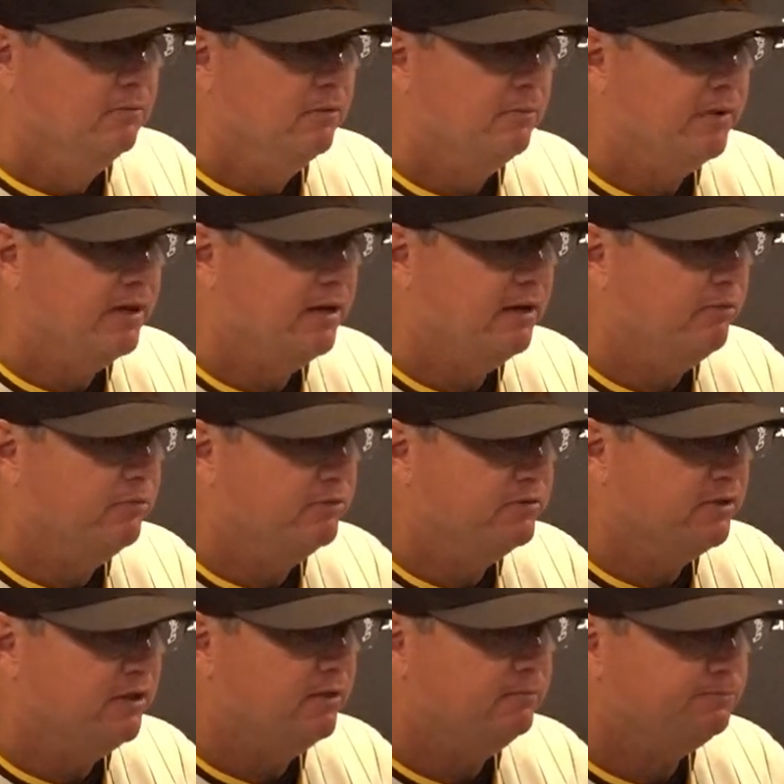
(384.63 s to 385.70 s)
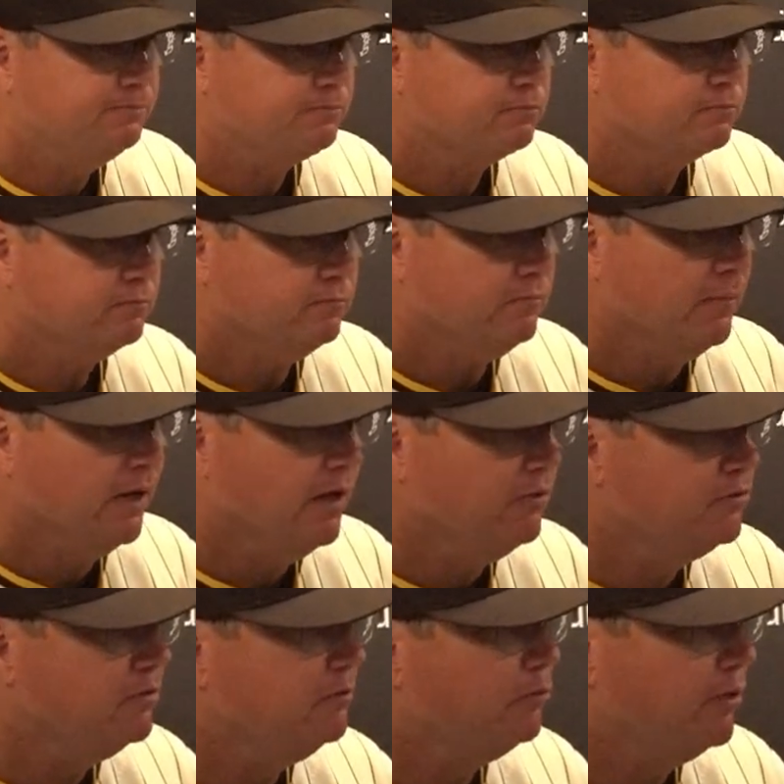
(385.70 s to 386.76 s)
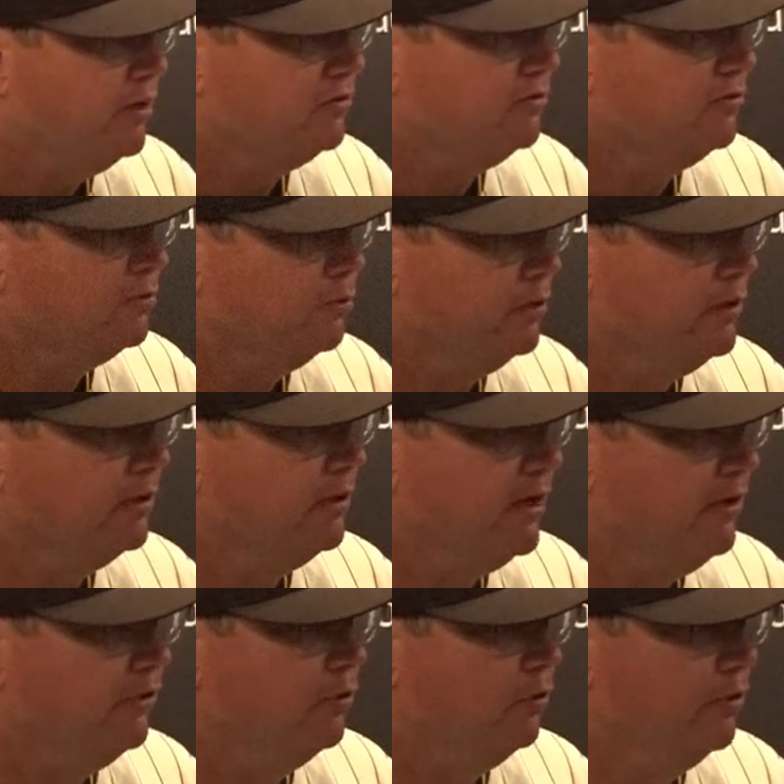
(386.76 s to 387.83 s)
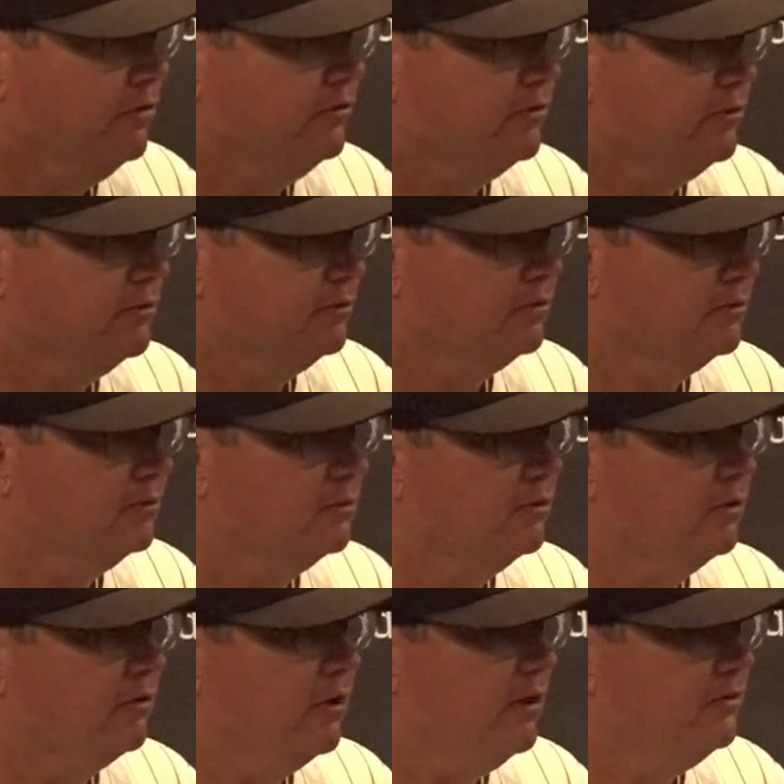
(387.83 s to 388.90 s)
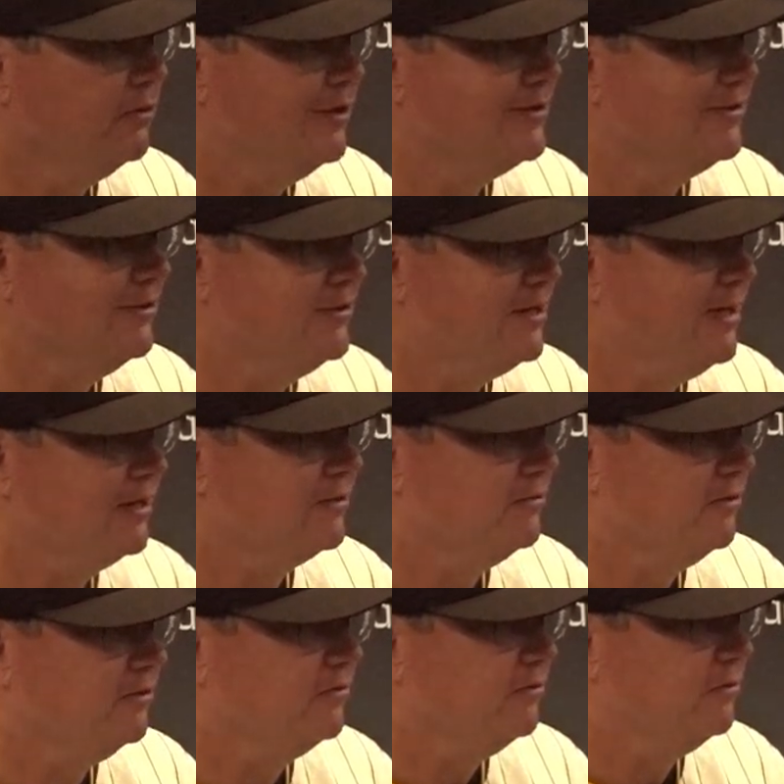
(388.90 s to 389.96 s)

But man, that was an impressive swing, loud noise, and congratulations to Jackson for his